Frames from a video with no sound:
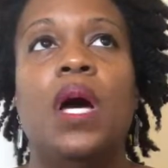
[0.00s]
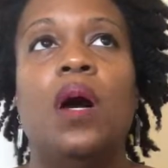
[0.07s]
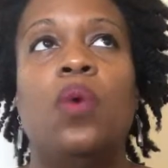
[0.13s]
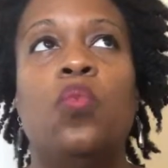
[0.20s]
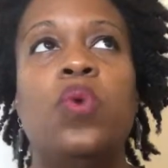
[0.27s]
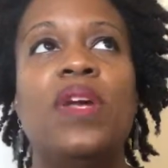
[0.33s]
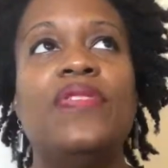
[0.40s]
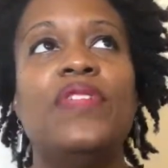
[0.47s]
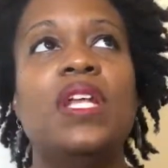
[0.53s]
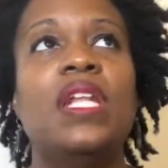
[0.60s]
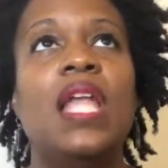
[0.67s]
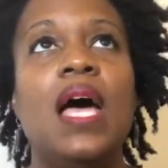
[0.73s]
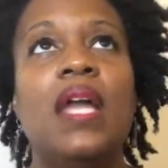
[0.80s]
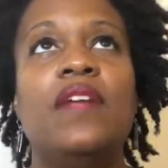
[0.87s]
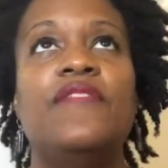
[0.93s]
With a
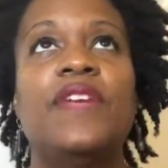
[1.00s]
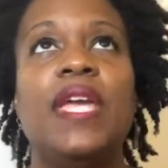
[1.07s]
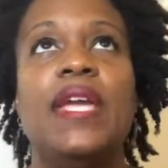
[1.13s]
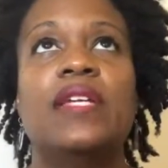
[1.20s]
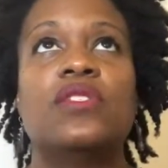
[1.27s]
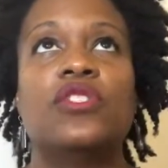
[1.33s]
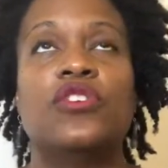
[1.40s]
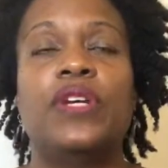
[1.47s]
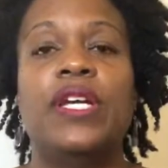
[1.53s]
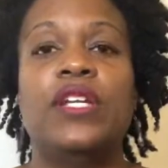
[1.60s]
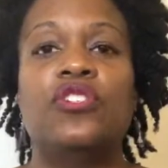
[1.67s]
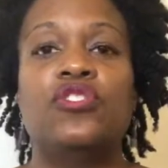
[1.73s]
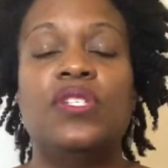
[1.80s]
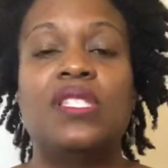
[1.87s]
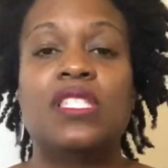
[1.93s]
lot of Cancer
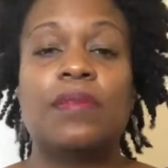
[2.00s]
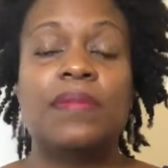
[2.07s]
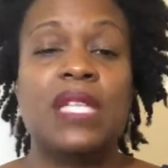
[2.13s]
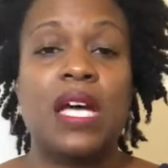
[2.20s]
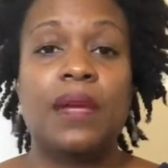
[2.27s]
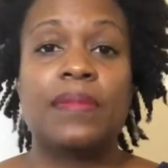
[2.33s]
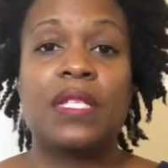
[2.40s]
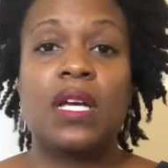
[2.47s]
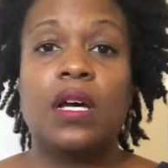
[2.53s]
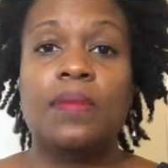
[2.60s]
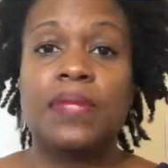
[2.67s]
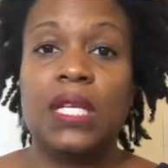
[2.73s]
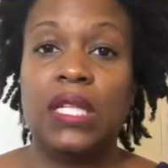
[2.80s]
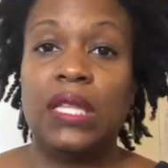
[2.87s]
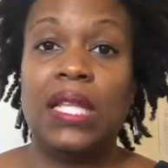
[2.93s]
energy sometimes comes
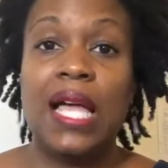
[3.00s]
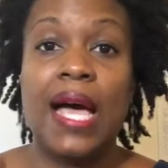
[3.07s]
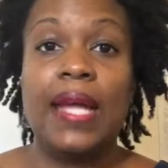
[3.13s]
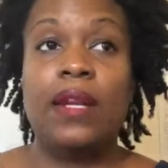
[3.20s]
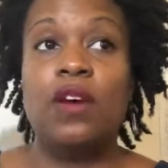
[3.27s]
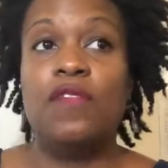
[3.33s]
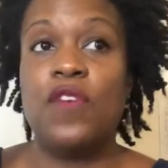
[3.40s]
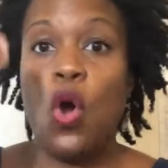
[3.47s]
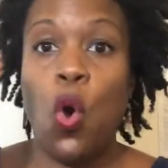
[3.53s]
a lot of